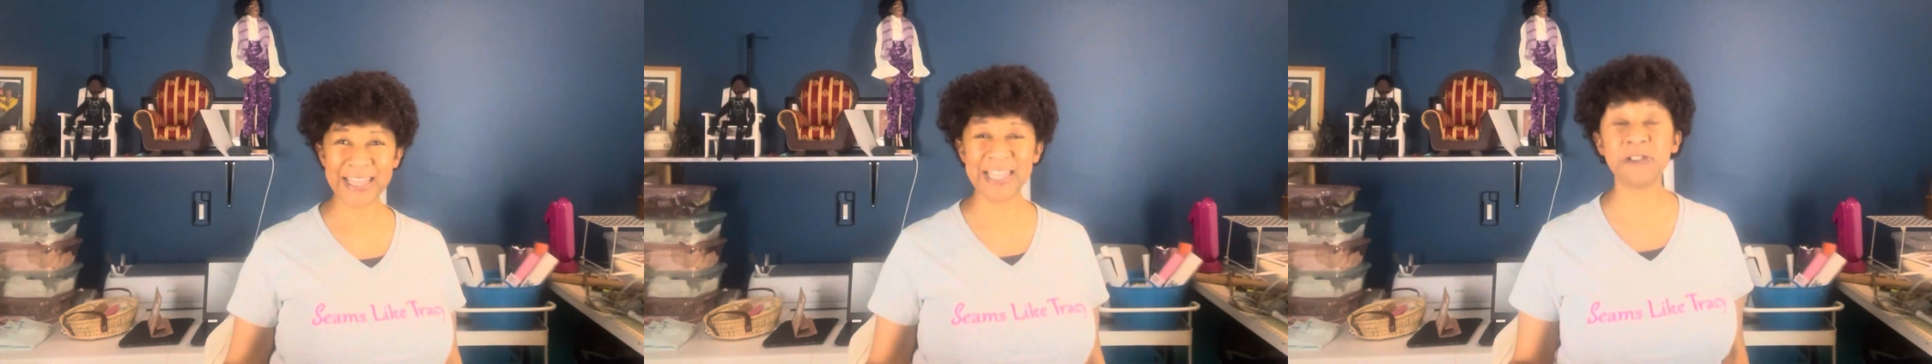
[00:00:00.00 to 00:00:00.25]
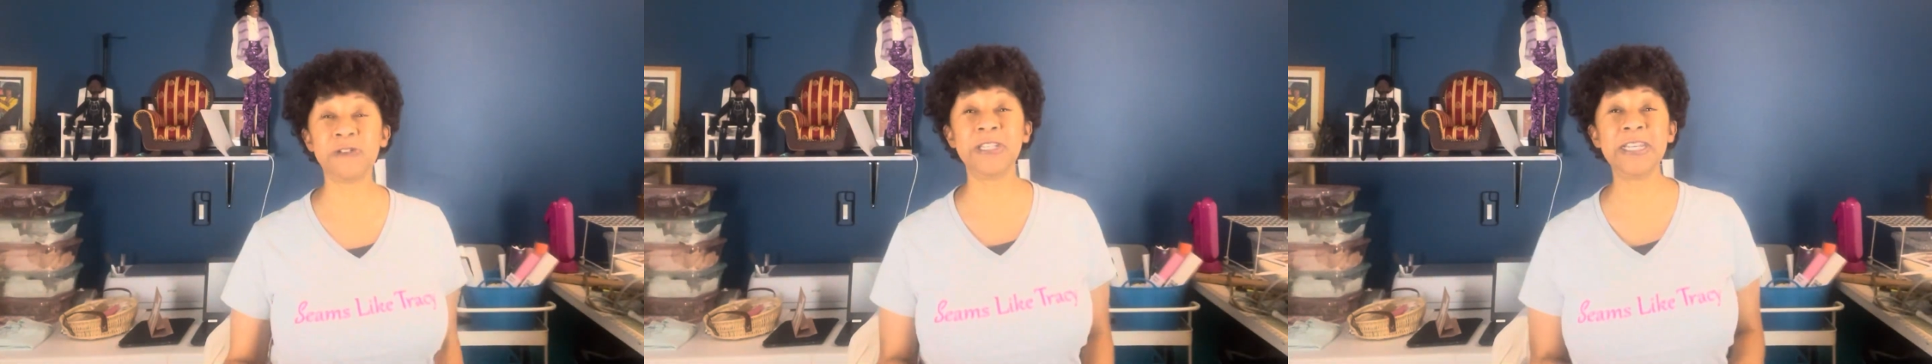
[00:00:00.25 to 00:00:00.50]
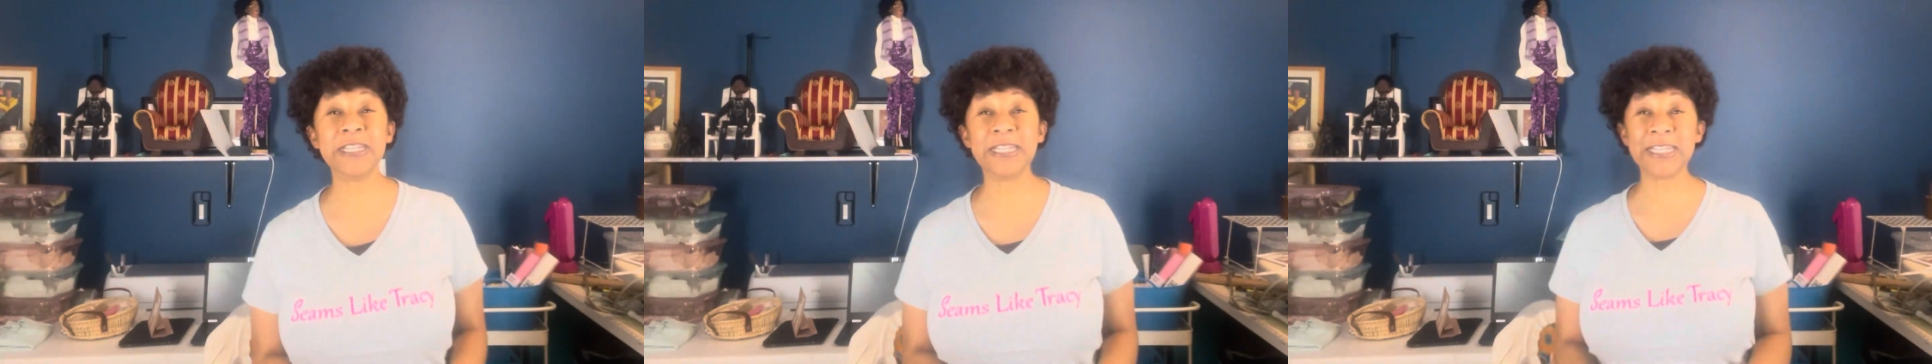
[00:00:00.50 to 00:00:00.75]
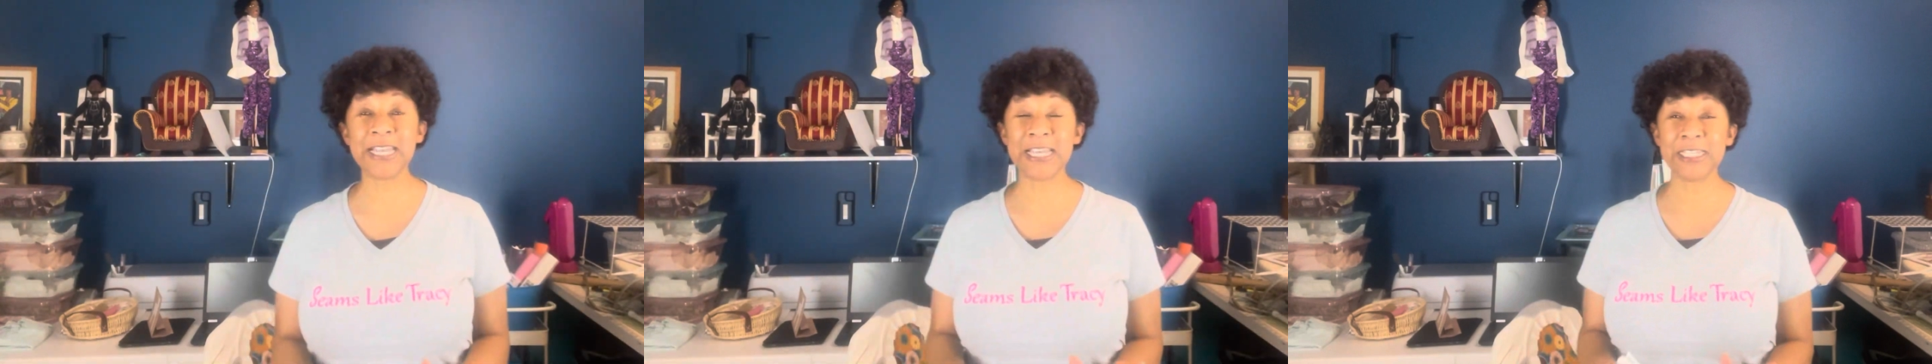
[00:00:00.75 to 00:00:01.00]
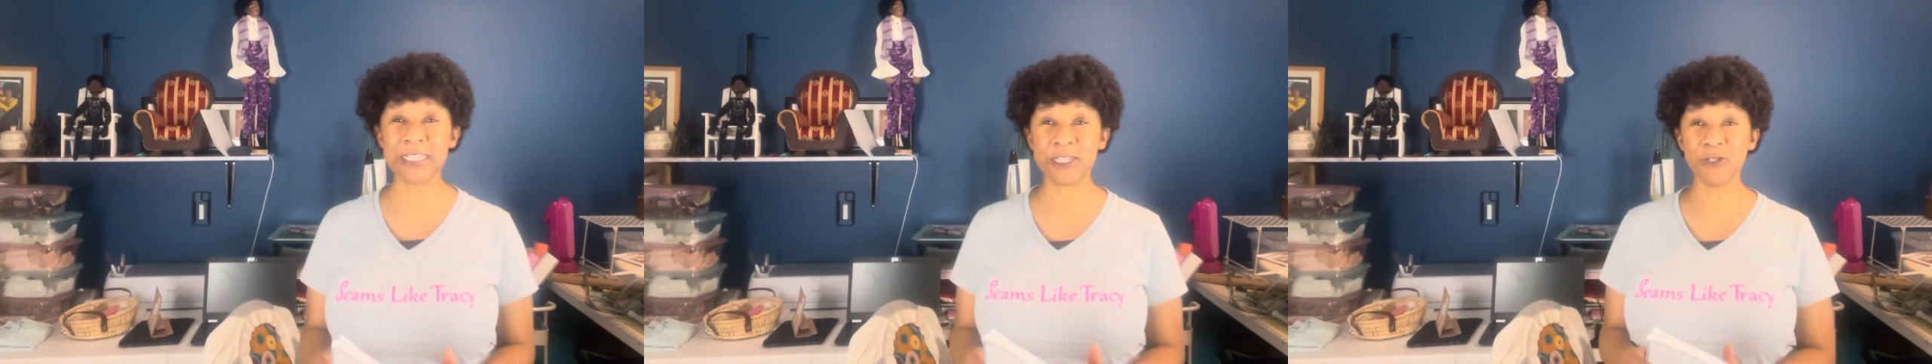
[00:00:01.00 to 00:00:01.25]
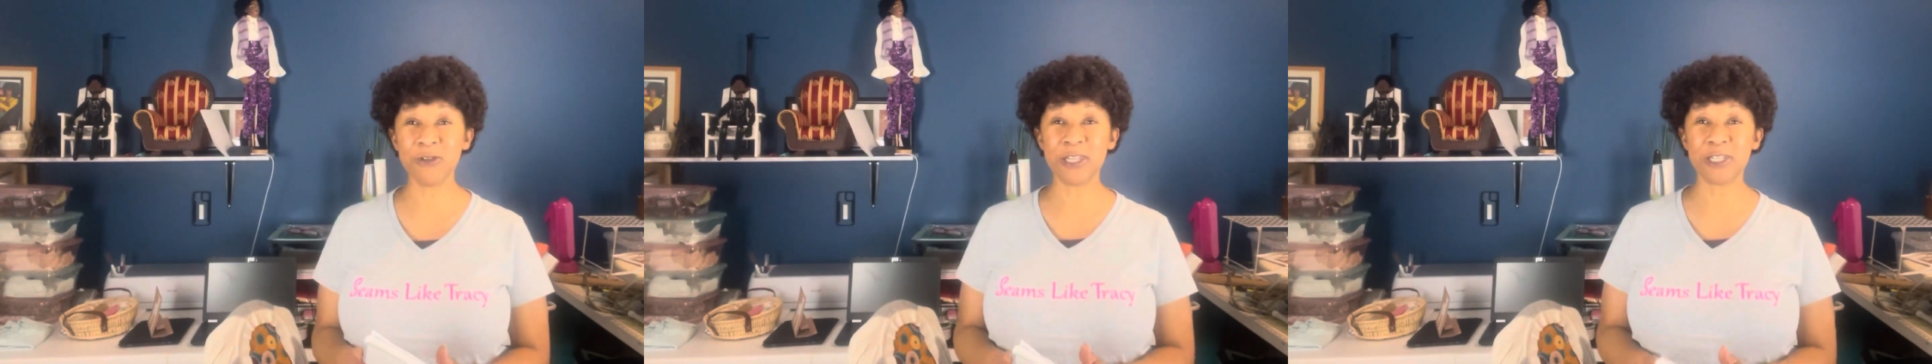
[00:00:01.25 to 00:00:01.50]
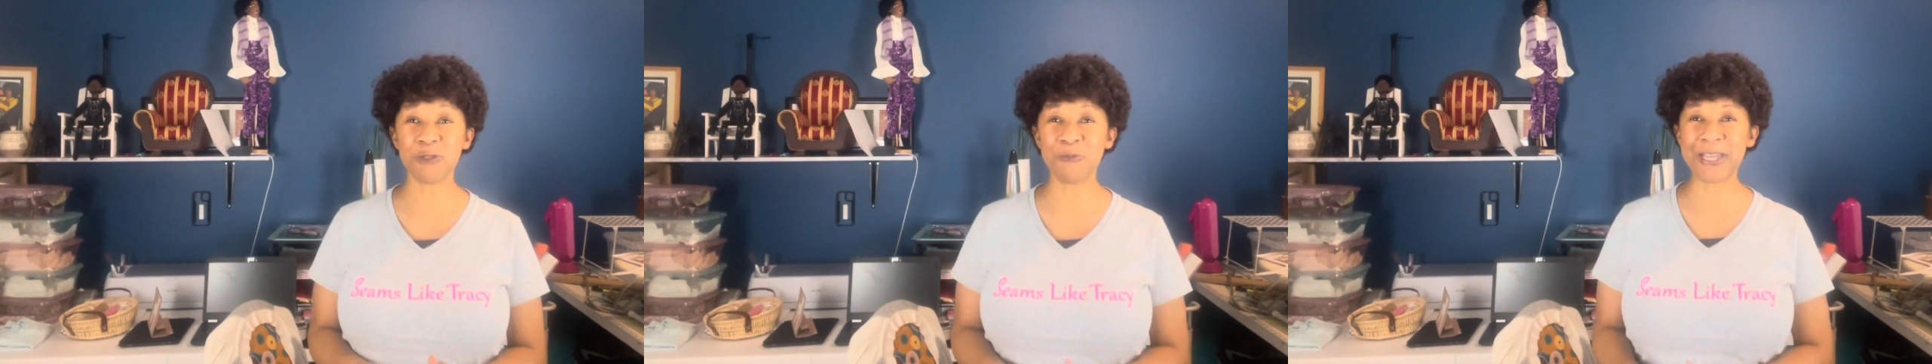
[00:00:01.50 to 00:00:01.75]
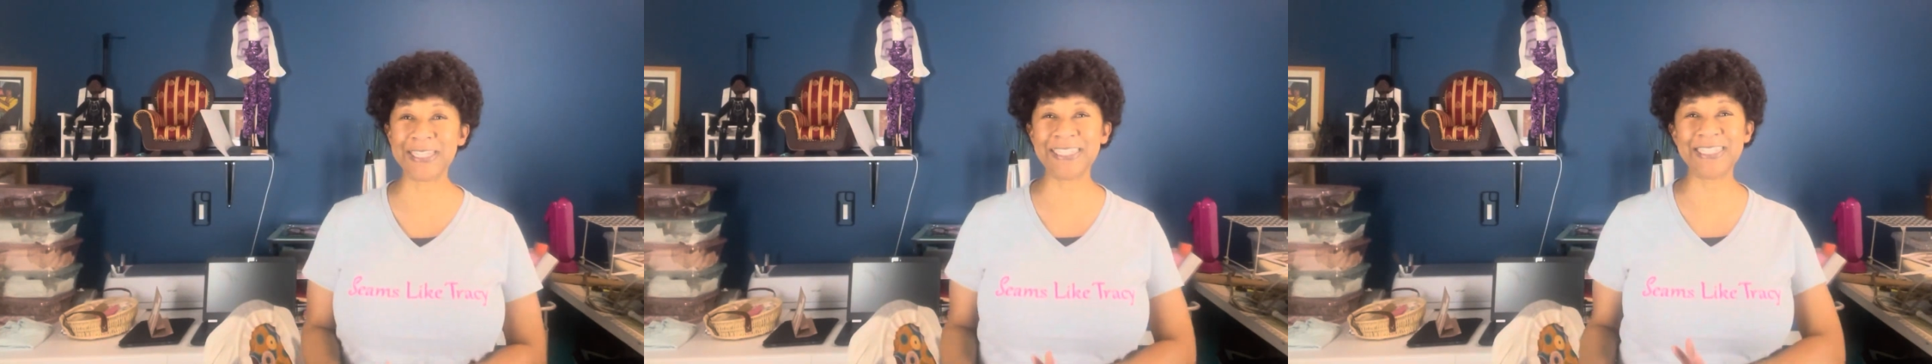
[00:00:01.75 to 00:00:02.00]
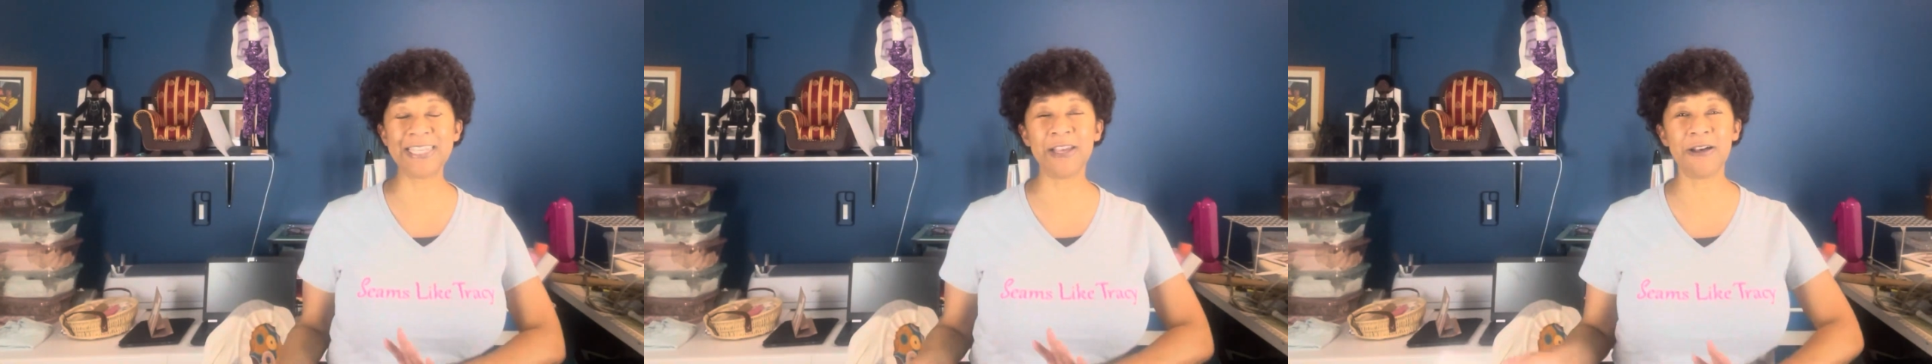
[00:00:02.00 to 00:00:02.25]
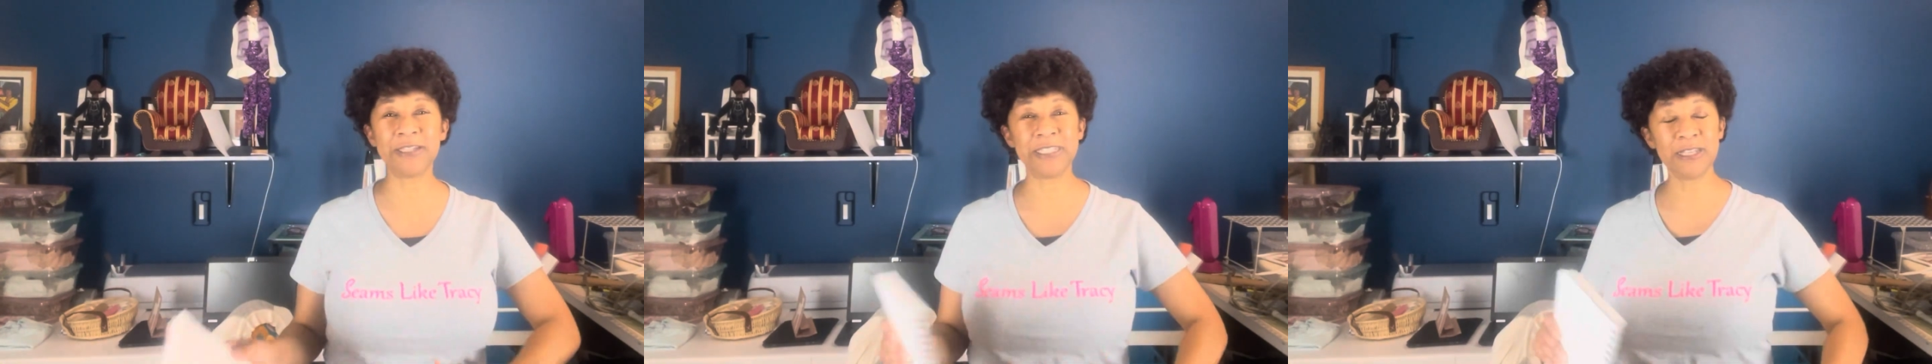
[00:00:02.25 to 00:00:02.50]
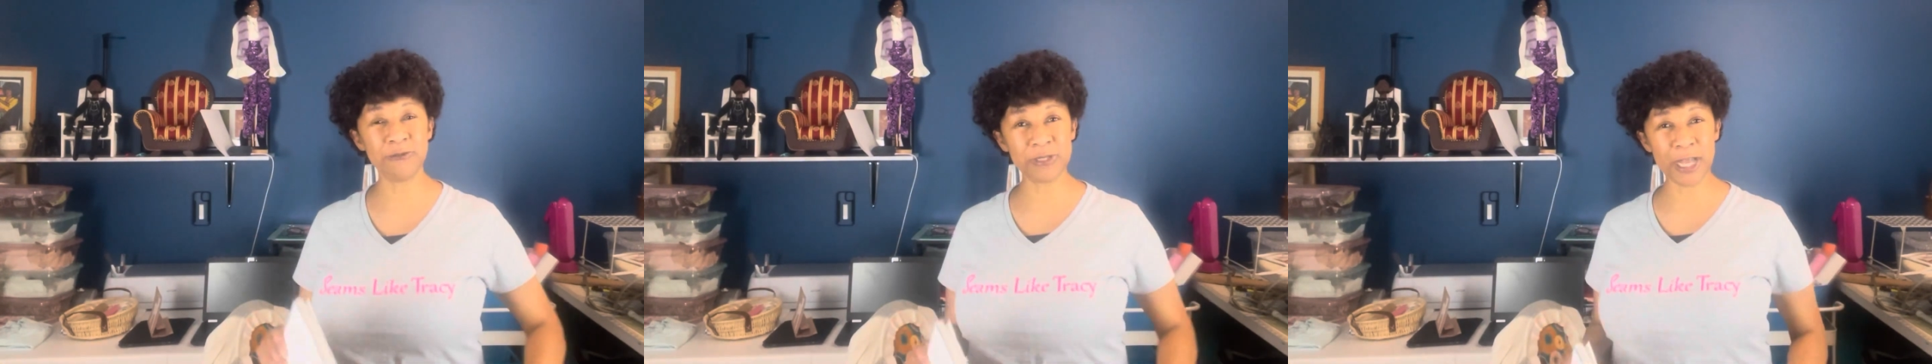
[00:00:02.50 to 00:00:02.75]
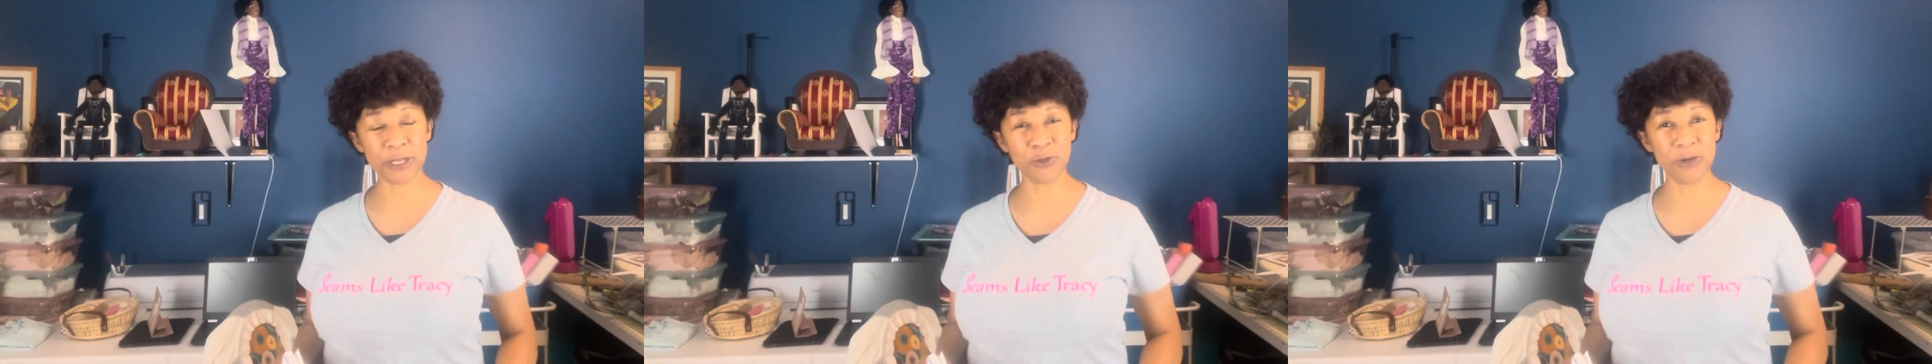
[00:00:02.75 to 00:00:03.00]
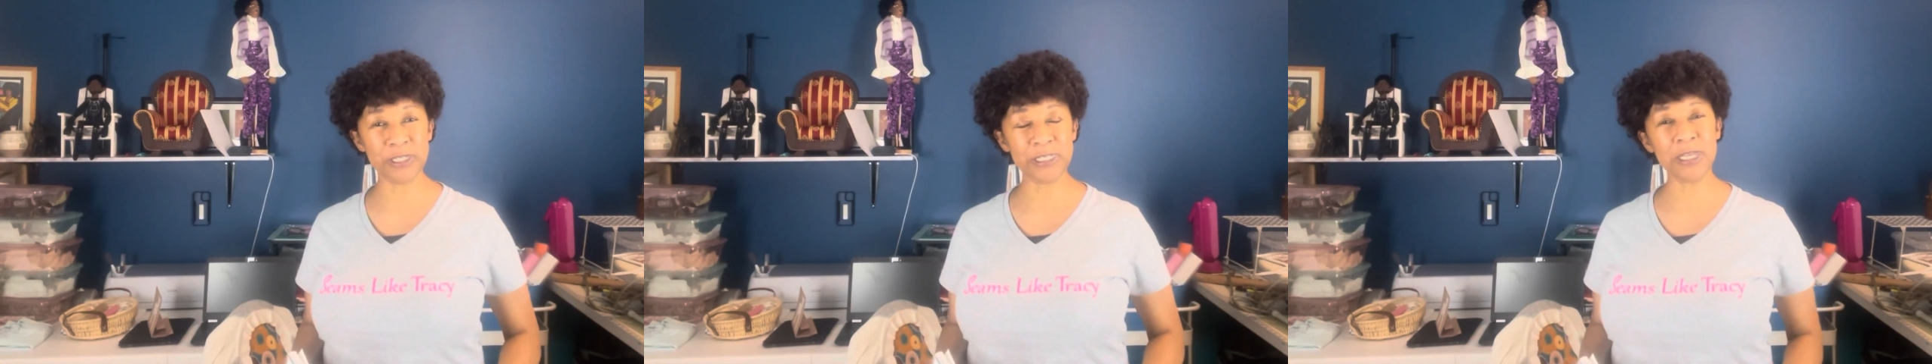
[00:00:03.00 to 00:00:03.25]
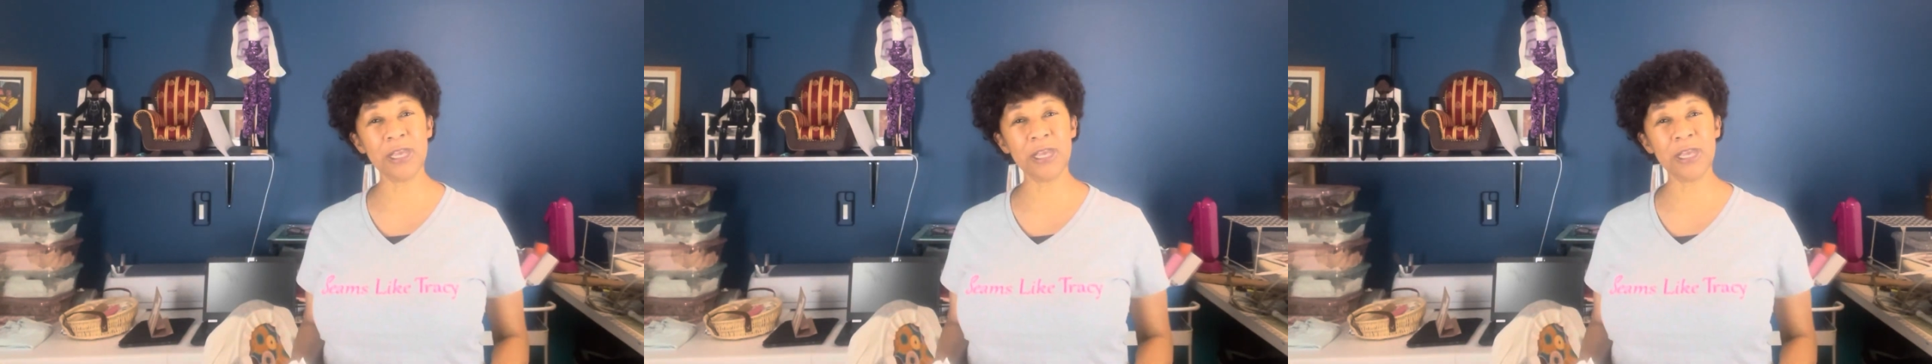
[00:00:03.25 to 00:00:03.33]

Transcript: these are 10 things that you can expect to see on Seems Like Tracy